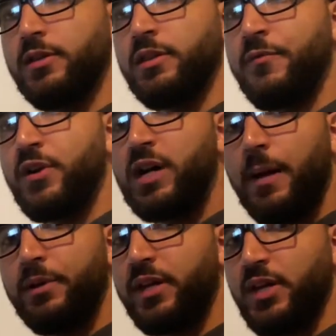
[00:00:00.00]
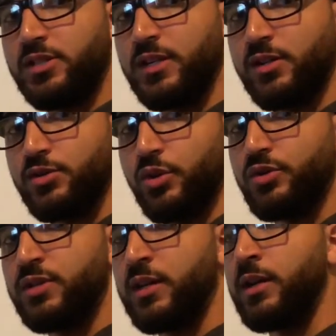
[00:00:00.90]
different complications that's
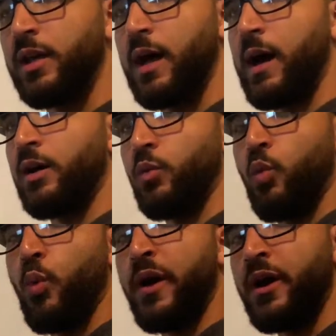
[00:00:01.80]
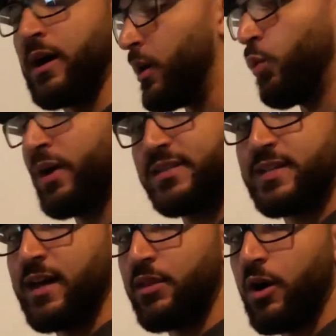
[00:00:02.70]
associated on what
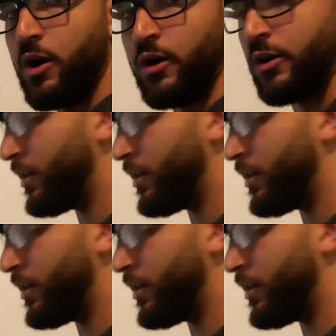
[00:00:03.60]
side of the heart